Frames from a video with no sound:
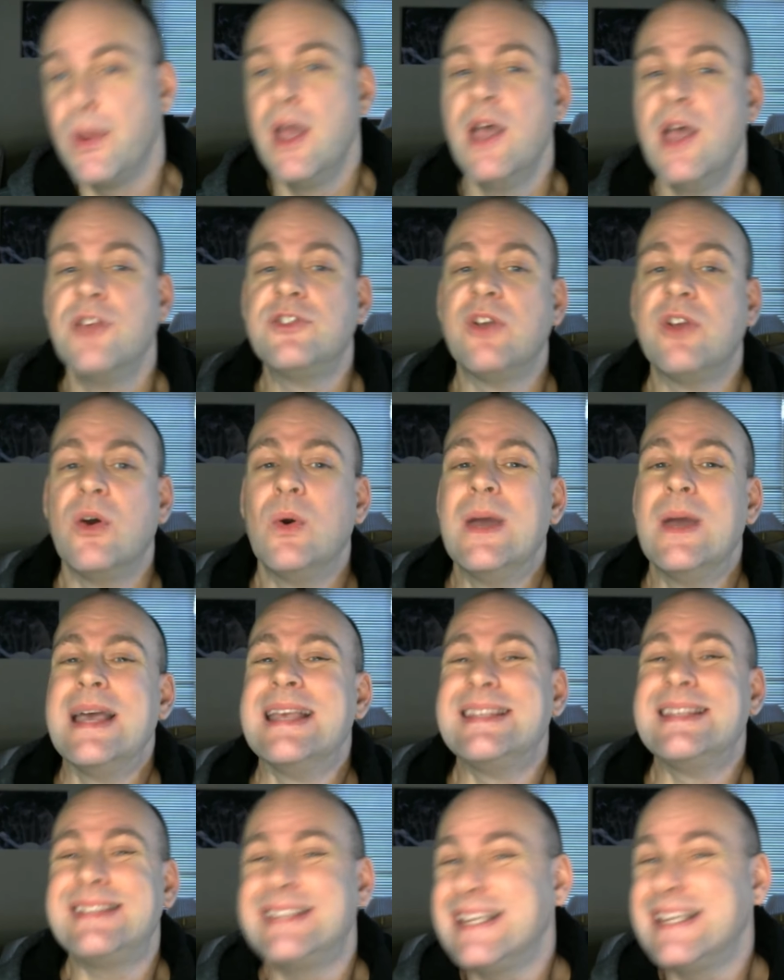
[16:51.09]
so
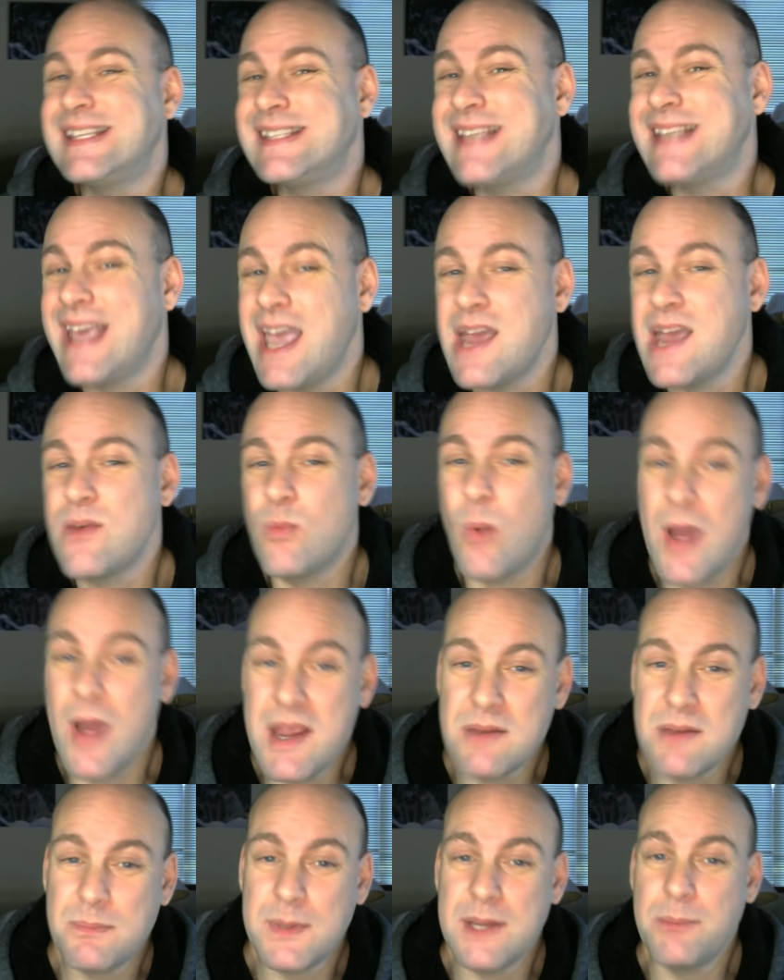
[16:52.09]
cis het
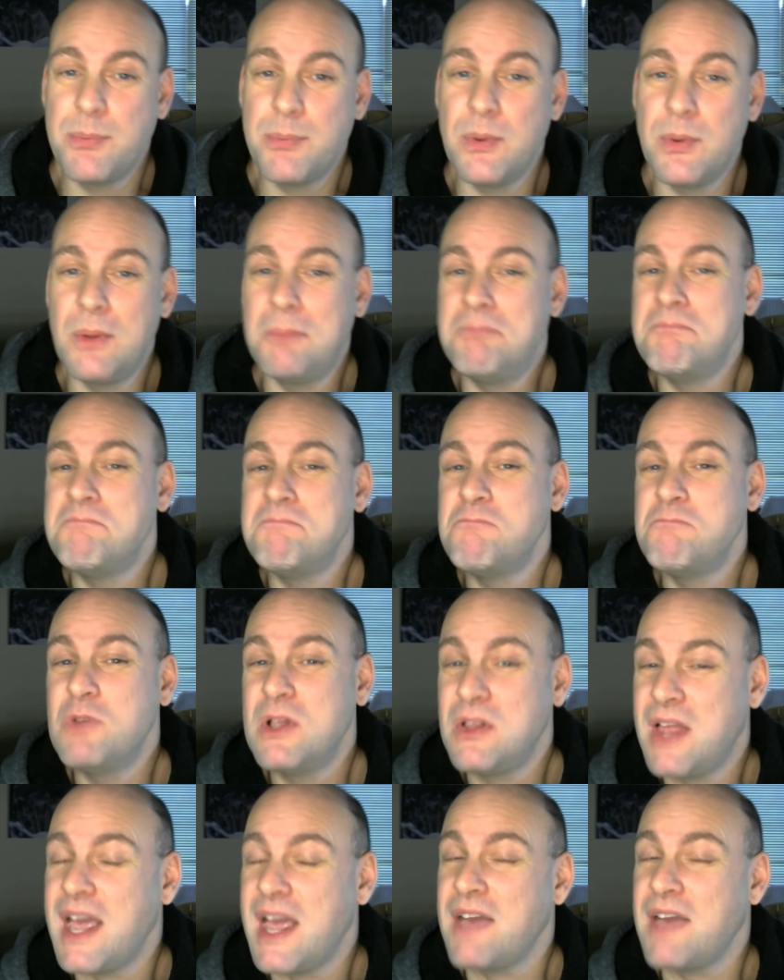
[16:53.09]
white people
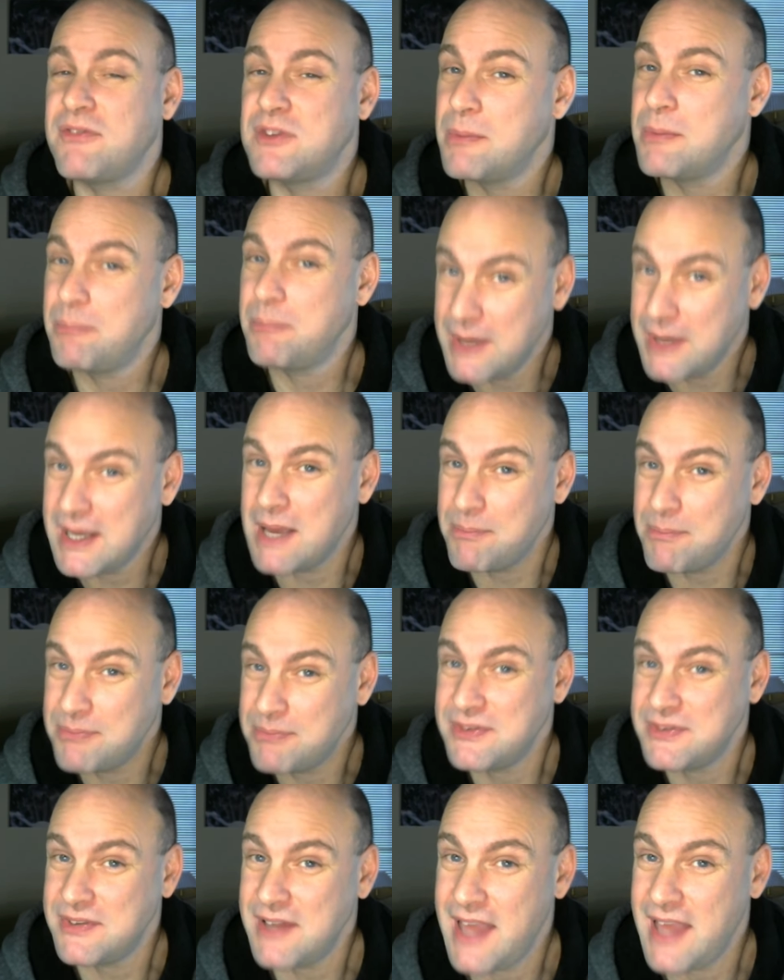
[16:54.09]
will have to pick up the
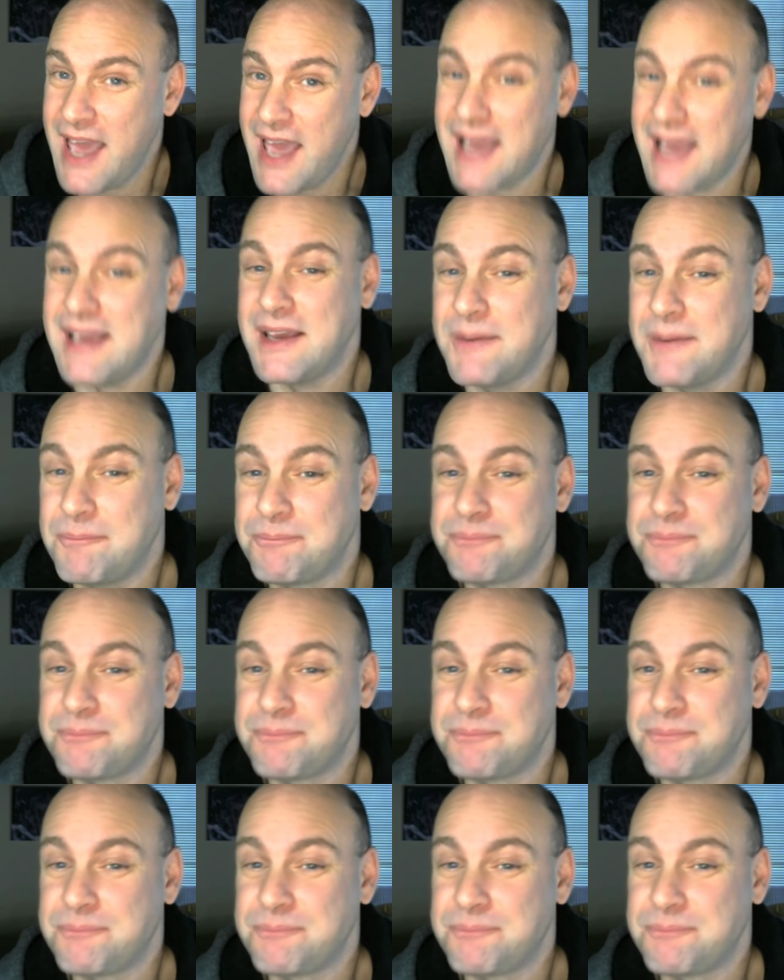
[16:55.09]
slack.